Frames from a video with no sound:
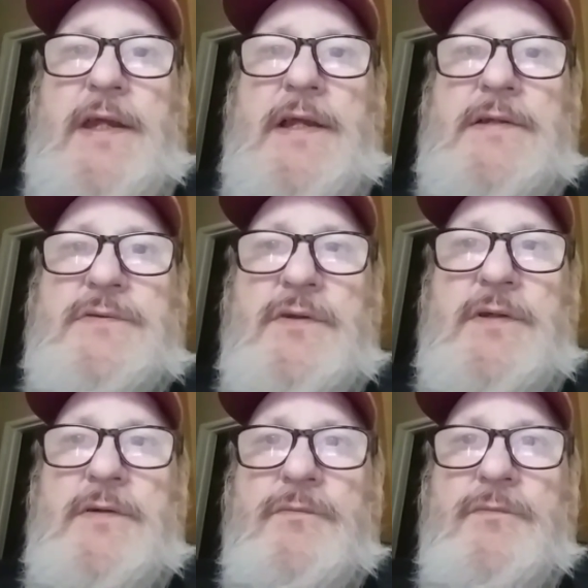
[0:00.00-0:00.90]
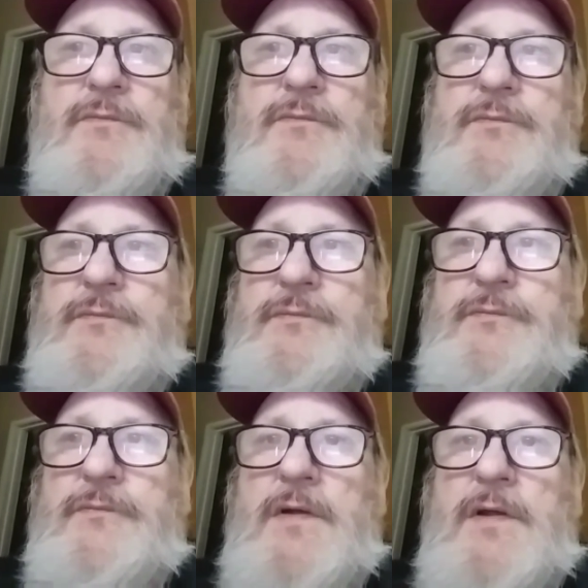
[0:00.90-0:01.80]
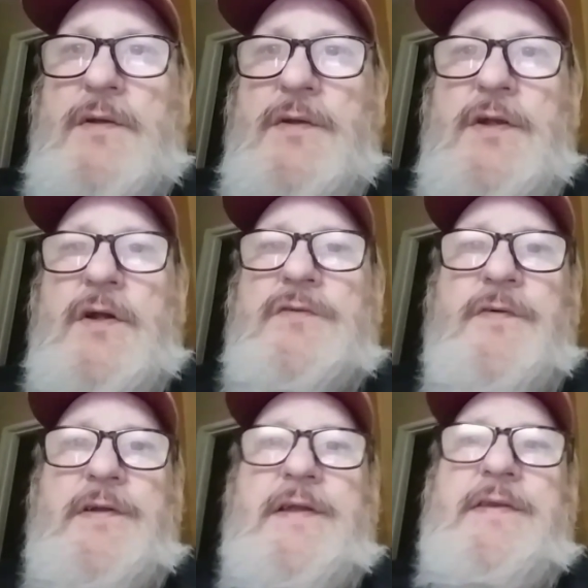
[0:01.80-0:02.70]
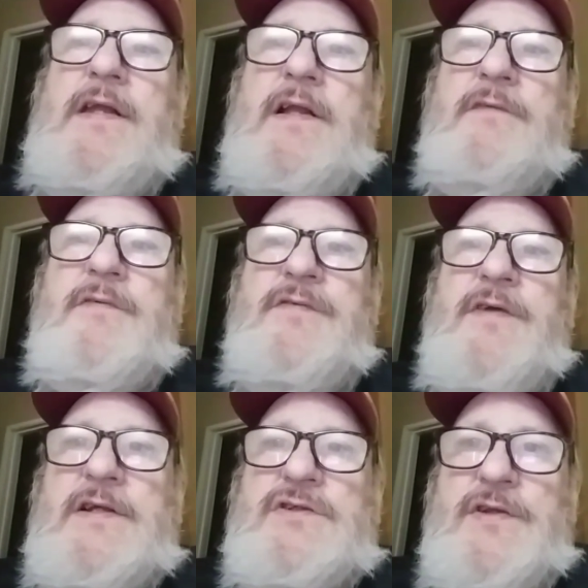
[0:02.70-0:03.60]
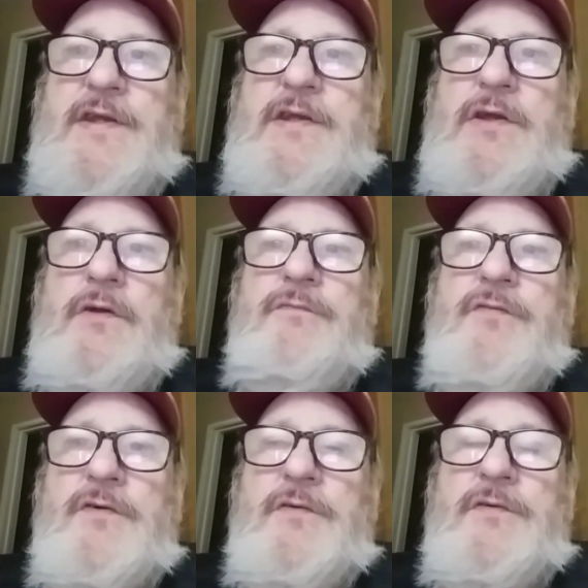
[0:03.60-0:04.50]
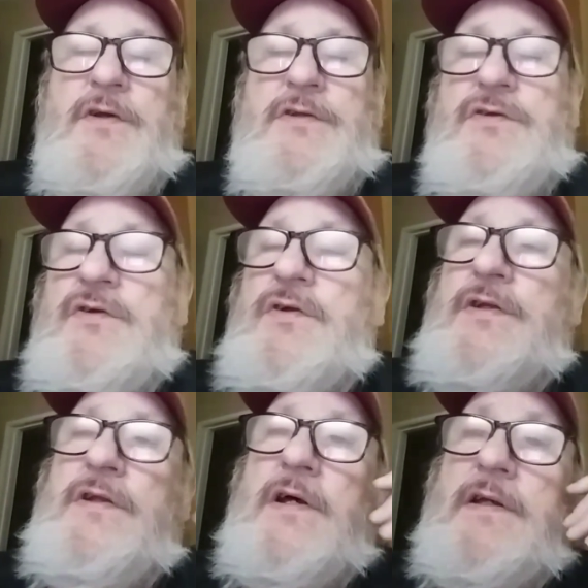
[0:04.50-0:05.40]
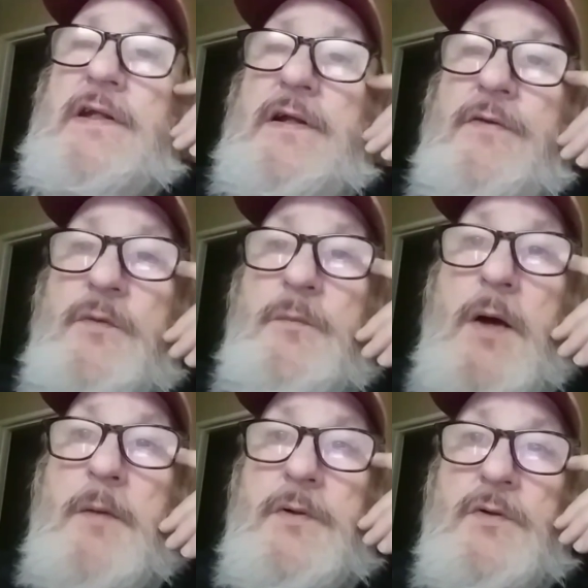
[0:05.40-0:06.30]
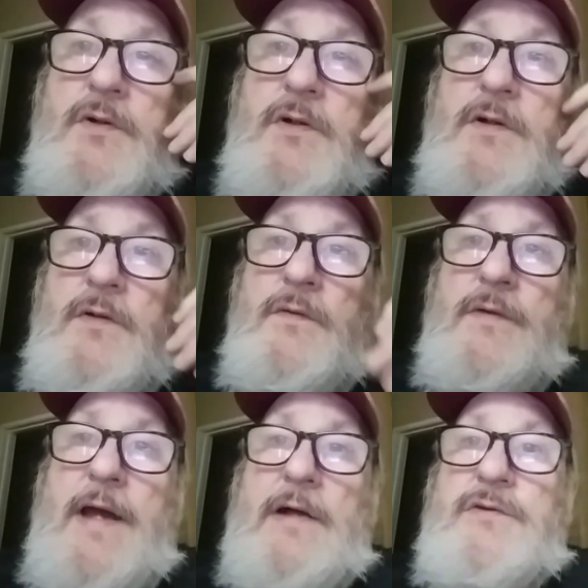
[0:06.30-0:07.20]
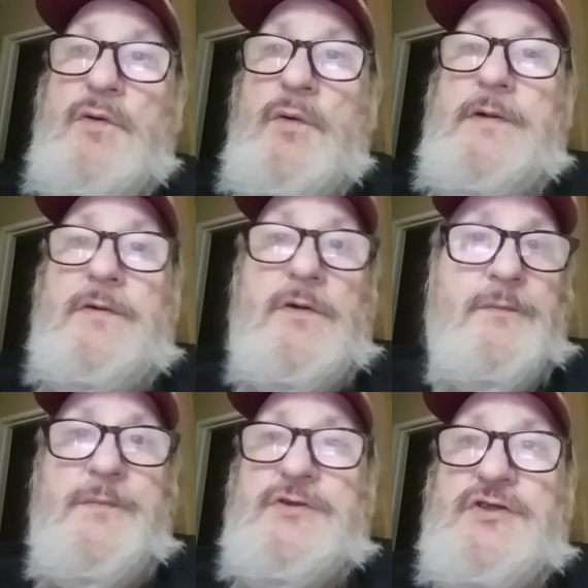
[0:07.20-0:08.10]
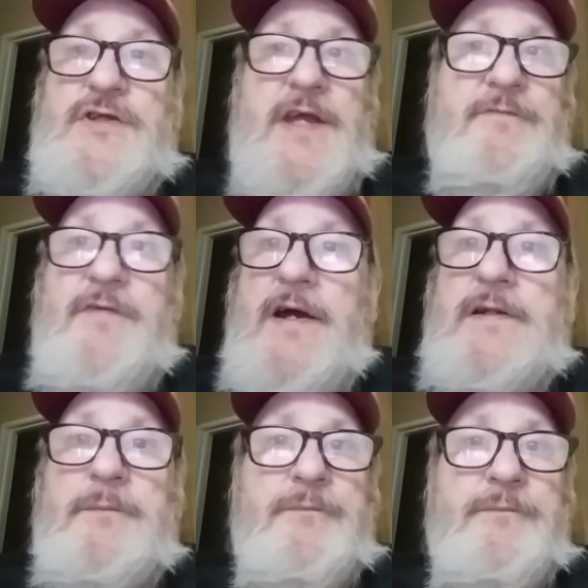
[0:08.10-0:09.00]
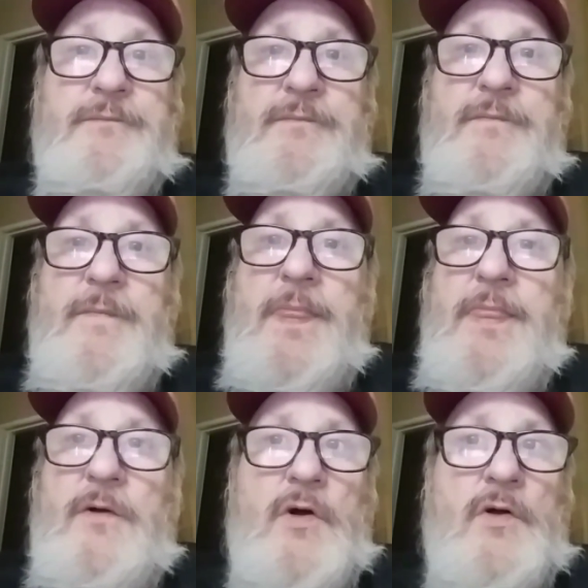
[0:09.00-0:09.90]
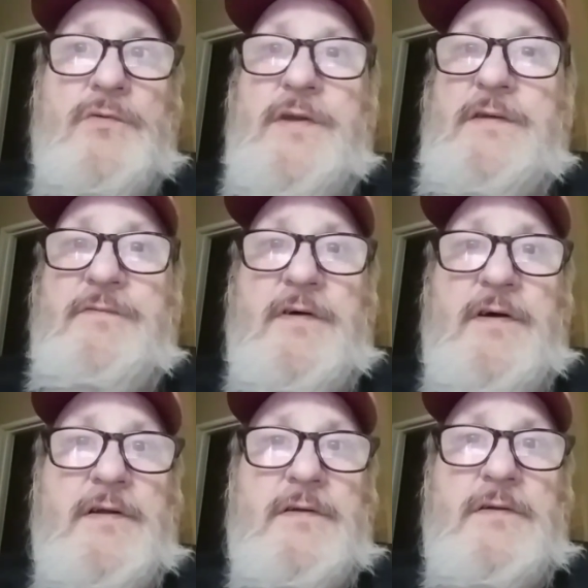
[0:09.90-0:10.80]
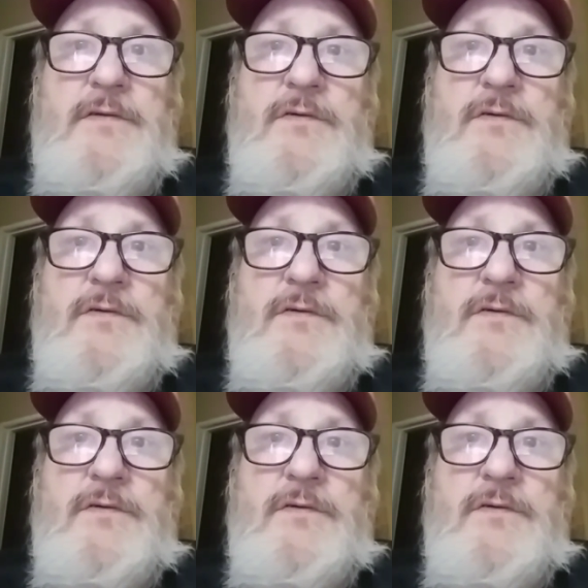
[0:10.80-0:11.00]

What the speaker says: Easily. It's a funny thing, you live in Phoenix, you think you could get a thermometer, outdoor, indoor, but you can't find them. They're a hard thing to find.